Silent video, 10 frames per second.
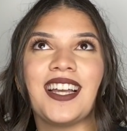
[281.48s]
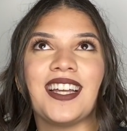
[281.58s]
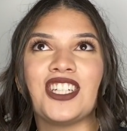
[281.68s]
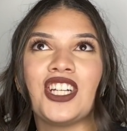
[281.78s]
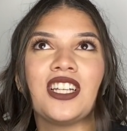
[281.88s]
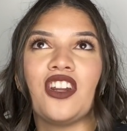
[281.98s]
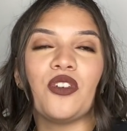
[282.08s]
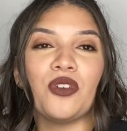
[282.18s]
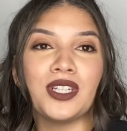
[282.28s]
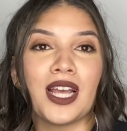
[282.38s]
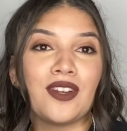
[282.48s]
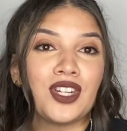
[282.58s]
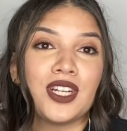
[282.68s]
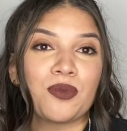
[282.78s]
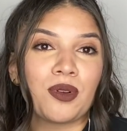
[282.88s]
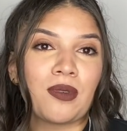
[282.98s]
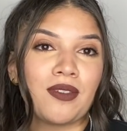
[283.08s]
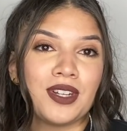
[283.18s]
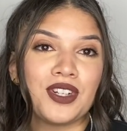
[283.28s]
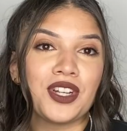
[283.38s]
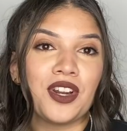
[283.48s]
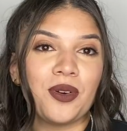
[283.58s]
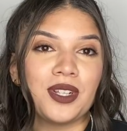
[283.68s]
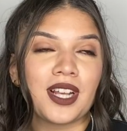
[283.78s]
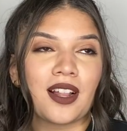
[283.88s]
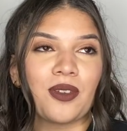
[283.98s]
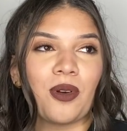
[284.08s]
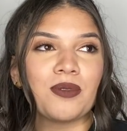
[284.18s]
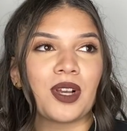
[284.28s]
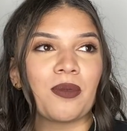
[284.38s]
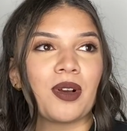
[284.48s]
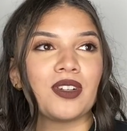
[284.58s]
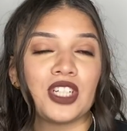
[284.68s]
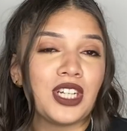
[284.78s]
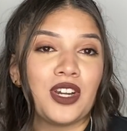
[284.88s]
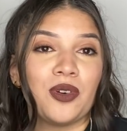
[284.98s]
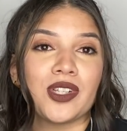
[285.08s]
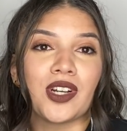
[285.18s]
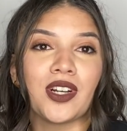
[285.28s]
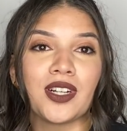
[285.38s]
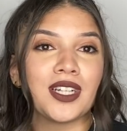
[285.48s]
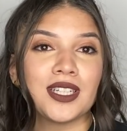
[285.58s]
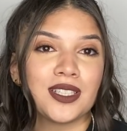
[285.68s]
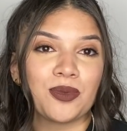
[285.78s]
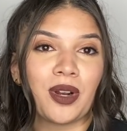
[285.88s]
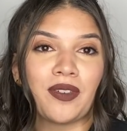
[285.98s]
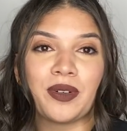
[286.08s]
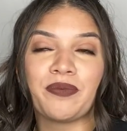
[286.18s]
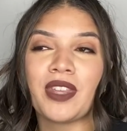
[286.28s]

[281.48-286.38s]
she's gonna know exactly if she does watch my video, she's gonna know exactly what I'm talking about. She's gonna know it's her because whatever.